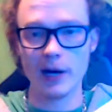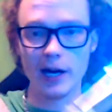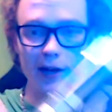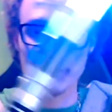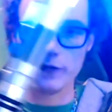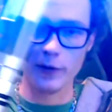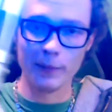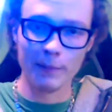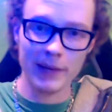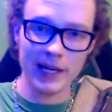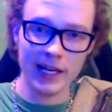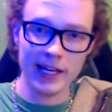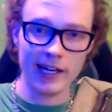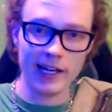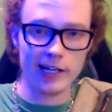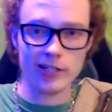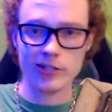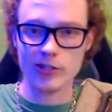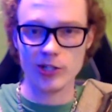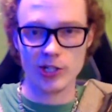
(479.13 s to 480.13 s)
but for
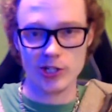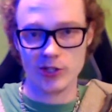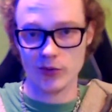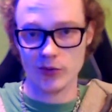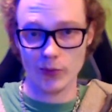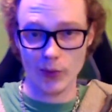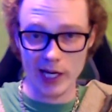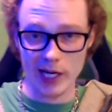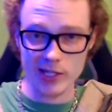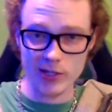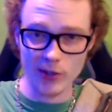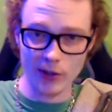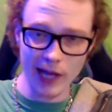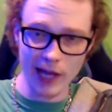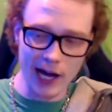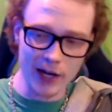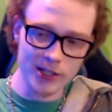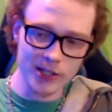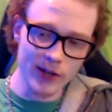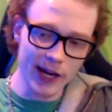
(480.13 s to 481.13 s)
me, it's just way too
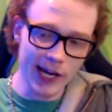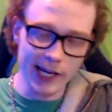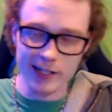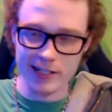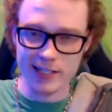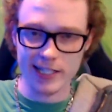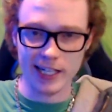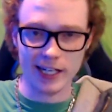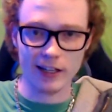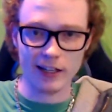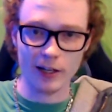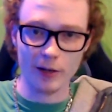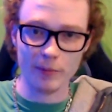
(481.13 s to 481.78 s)
loud, so I had to stick